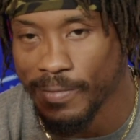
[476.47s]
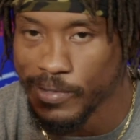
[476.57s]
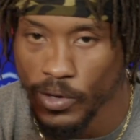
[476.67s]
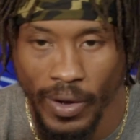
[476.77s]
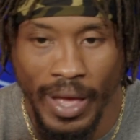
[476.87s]

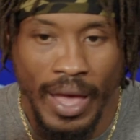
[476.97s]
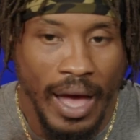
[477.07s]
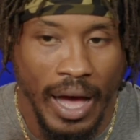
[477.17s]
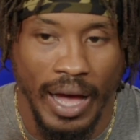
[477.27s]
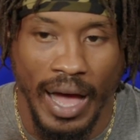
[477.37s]
So
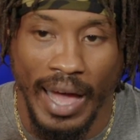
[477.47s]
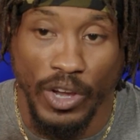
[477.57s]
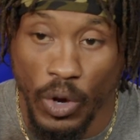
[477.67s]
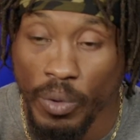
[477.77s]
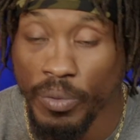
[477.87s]
I
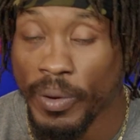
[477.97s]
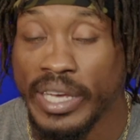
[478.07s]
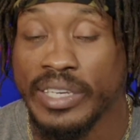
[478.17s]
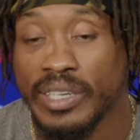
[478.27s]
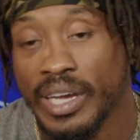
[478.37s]
go with what
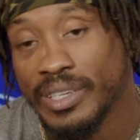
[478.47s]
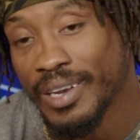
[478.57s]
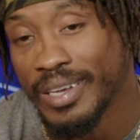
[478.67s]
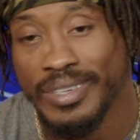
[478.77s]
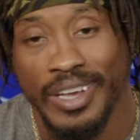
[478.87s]
he says,
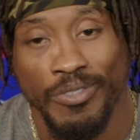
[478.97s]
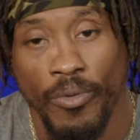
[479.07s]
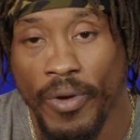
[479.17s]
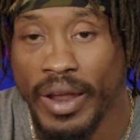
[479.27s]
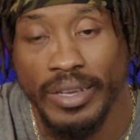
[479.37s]
and he says we're
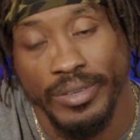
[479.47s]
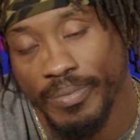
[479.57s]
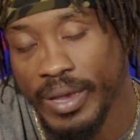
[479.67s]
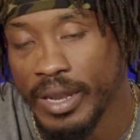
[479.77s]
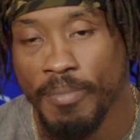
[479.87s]
ready,
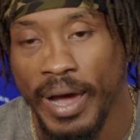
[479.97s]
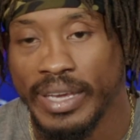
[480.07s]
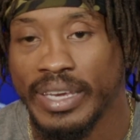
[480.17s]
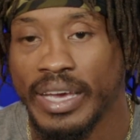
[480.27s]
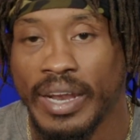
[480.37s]
anybody
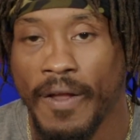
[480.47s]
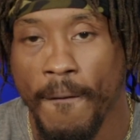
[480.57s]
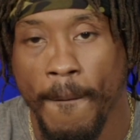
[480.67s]
can get it.